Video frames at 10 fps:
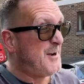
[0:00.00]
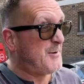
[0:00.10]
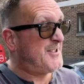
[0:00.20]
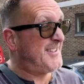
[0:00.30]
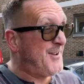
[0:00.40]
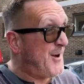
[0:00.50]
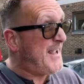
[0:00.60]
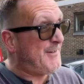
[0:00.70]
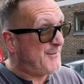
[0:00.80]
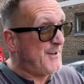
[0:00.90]
which is not
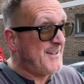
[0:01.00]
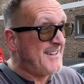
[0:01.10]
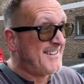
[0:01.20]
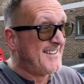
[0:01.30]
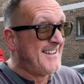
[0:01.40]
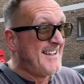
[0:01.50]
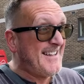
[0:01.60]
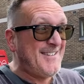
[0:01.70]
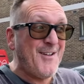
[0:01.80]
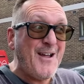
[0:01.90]
even,
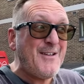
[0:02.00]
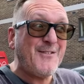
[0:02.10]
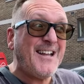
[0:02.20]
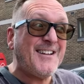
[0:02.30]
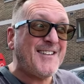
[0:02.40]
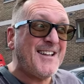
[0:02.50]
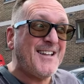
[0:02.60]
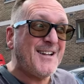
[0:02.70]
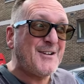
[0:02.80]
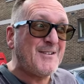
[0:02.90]
it's not even East
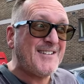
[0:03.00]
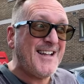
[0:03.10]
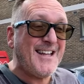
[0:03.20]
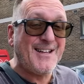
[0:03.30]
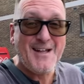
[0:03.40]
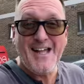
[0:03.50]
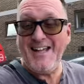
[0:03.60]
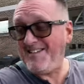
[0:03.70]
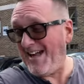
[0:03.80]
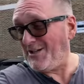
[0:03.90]
Indian cuisine.
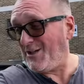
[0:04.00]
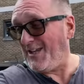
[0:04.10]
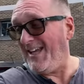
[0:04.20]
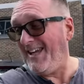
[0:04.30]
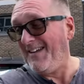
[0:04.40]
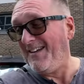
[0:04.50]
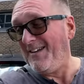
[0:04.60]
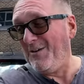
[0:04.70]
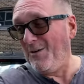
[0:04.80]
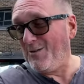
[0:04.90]
It's actually
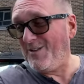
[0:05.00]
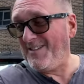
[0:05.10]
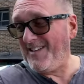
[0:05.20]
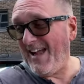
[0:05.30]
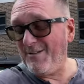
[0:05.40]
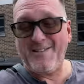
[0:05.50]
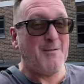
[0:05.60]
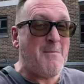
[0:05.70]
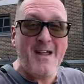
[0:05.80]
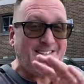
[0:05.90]
north and south. So
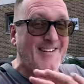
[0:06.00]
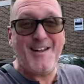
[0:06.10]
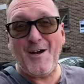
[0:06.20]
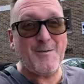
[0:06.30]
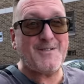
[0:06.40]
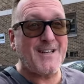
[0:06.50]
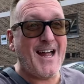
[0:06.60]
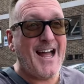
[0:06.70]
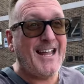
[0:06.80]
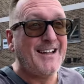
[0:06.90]
we're mixing it up
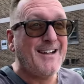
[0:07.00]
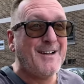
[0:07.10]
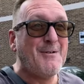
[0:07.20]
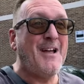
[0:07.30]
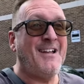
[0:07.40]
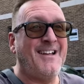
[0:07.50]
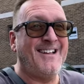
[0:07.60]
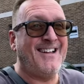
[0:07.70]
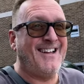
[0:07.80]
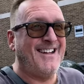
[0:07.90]
today.
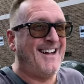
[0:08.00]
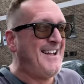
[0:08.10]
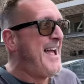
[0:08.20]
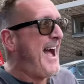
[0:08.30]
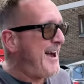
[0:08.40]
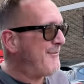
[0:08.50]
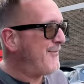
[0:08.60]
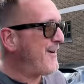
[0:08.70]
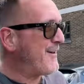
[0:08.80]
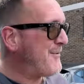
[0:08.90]
How
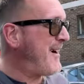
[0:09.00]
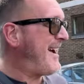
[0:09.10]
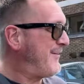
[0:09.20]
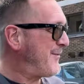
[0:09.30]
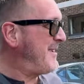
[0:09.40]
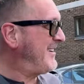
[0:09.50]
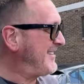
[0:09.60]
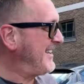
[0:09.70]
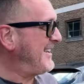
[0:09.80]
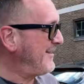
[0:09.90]
far away from
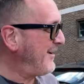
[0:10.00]
East India